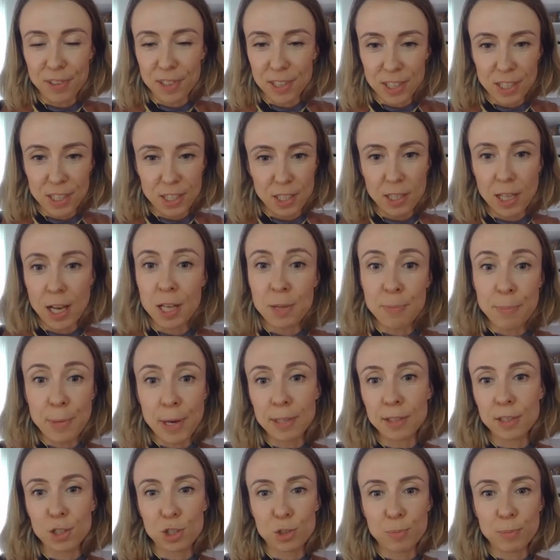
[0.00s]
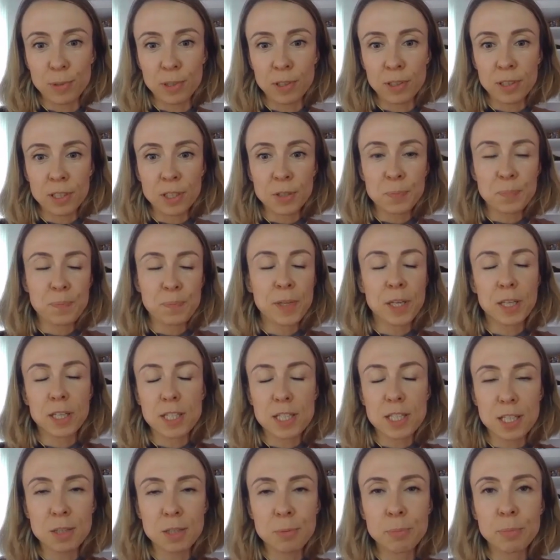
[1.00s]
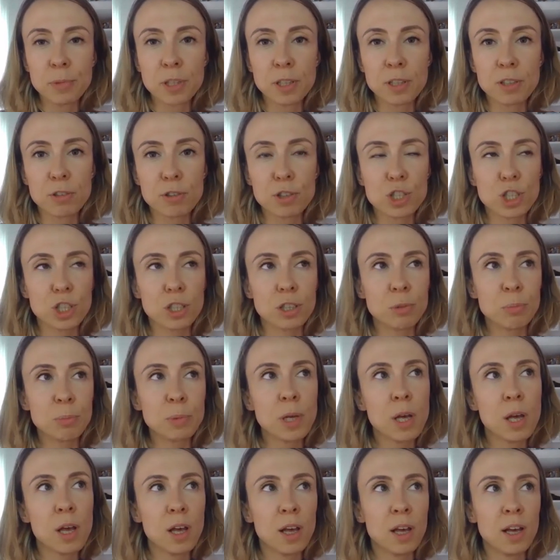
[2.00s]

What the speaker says: this line management, team leadership,